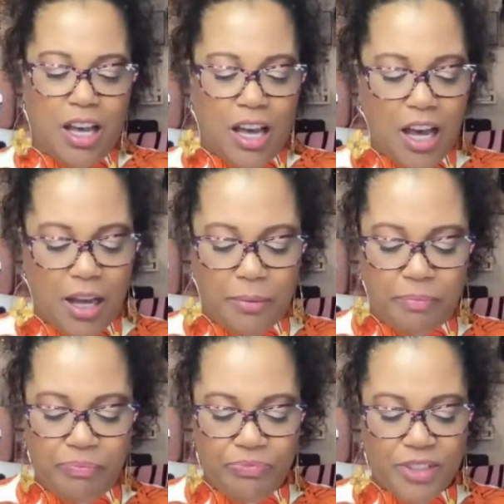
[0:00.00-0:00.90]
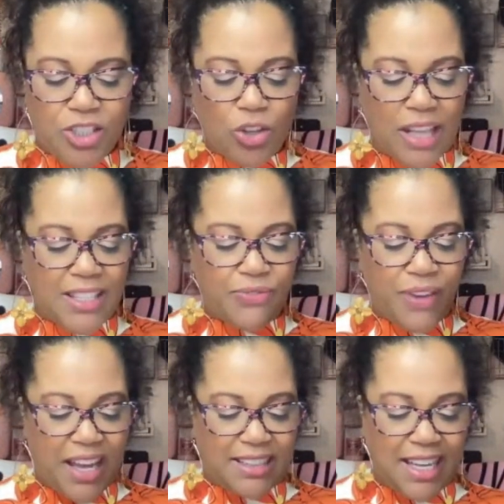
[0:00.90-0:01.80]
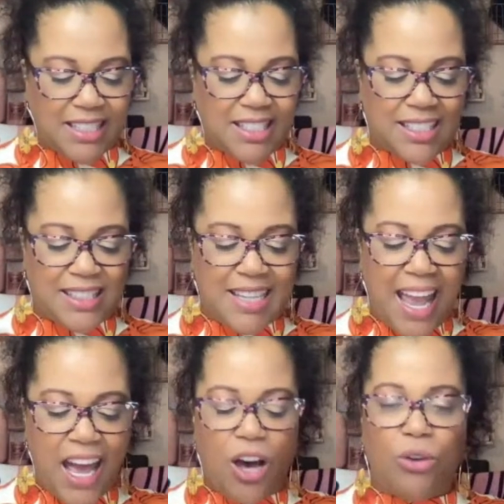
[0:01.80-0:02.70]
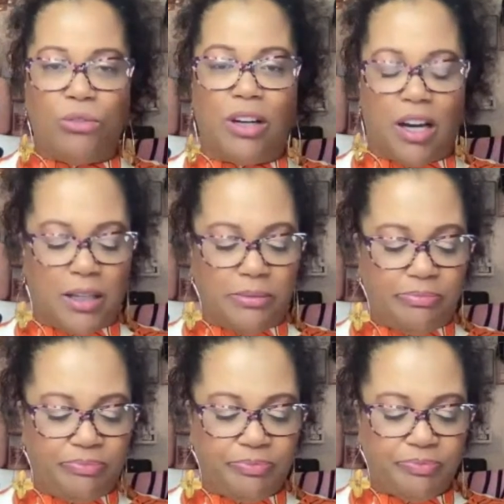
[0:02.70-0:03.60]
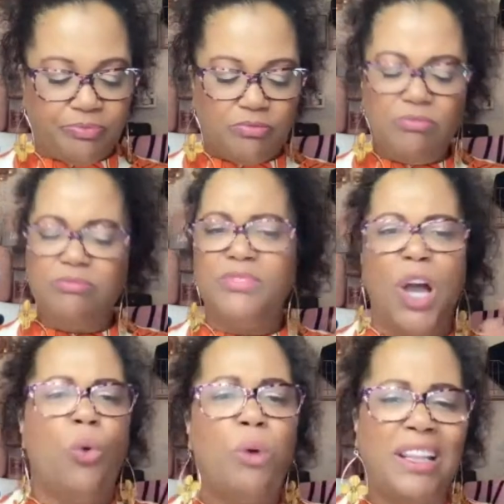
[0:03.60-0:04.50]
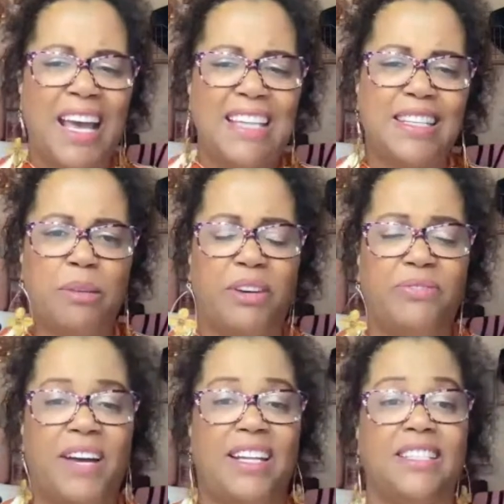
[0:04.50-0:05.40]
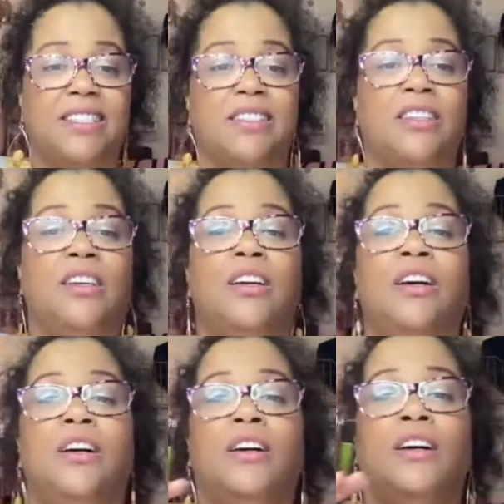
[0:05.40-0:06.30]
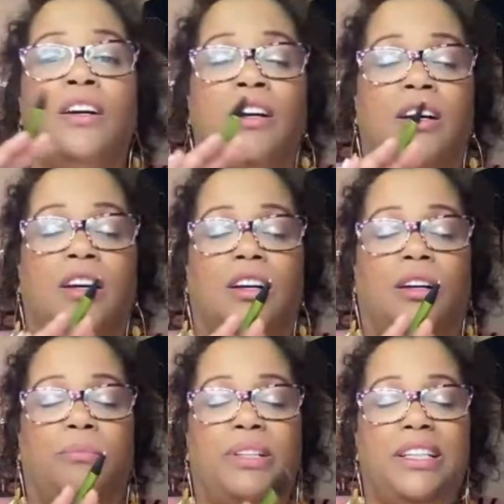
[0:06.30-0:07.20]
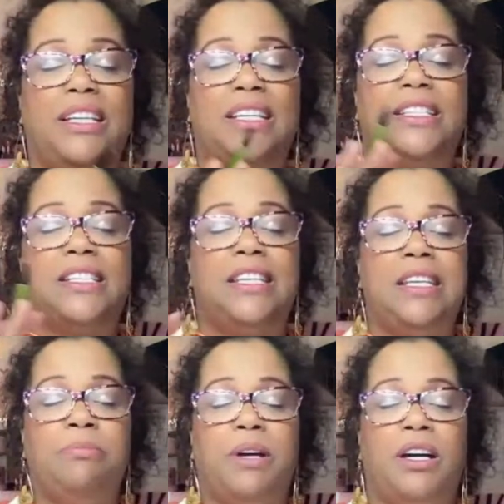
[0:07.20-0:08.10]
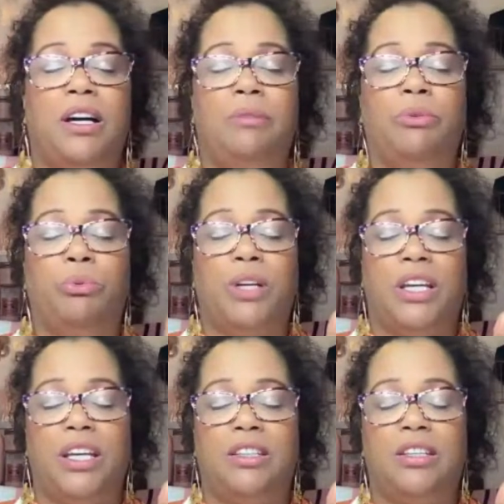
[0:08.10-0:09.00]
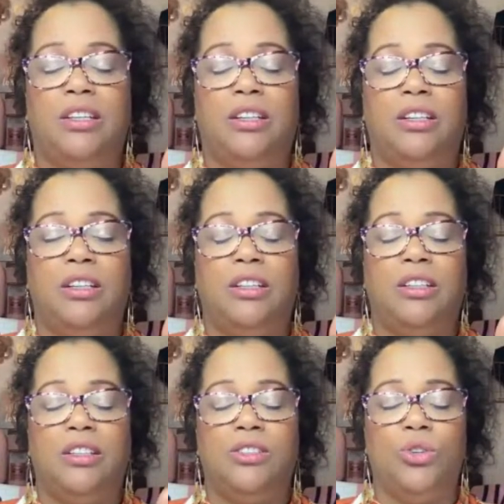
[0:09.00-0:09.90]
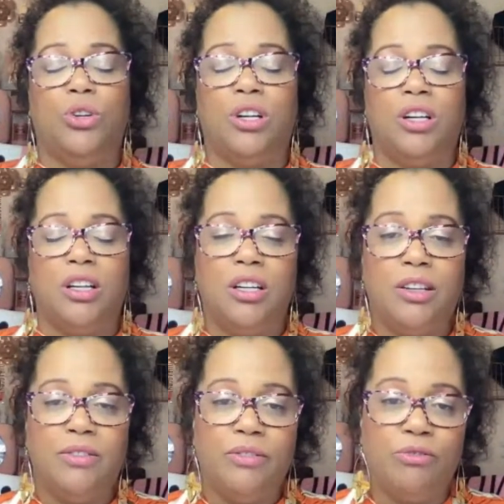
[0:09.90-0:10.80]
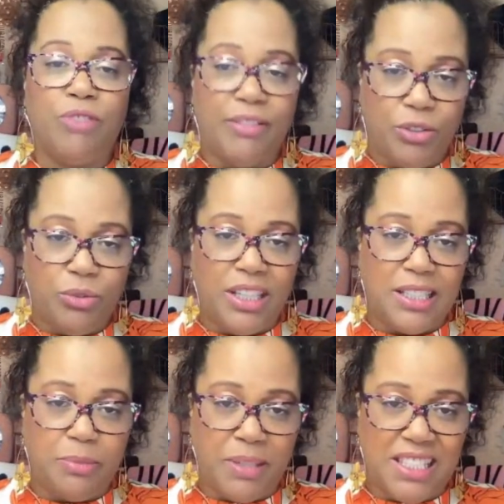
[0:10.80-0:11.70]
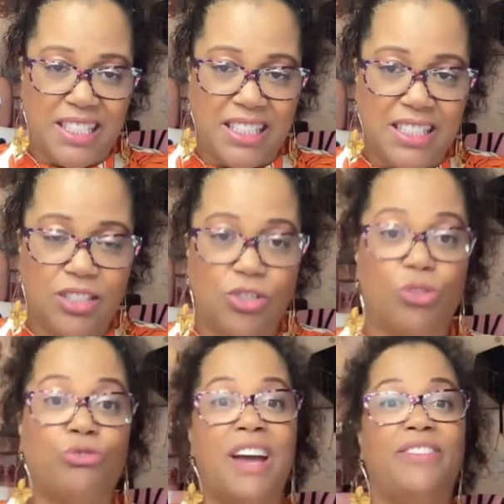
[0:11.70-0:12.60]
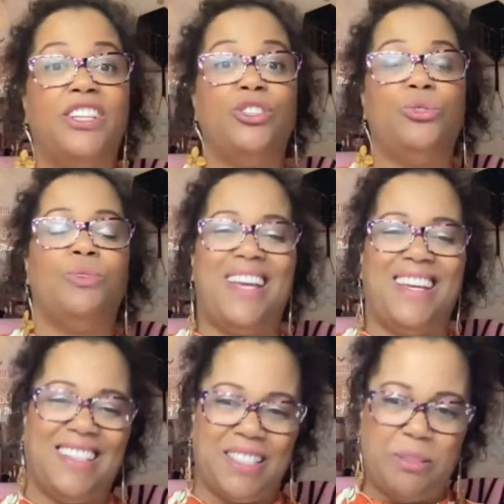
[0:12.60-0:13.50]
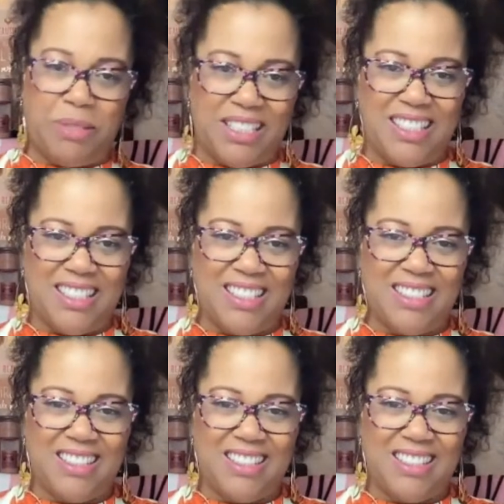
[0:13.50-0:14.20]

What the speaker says: So that's finances. Now, one last thing about finances. Please keep up with your revenue and expenses. Your revenue and expenses.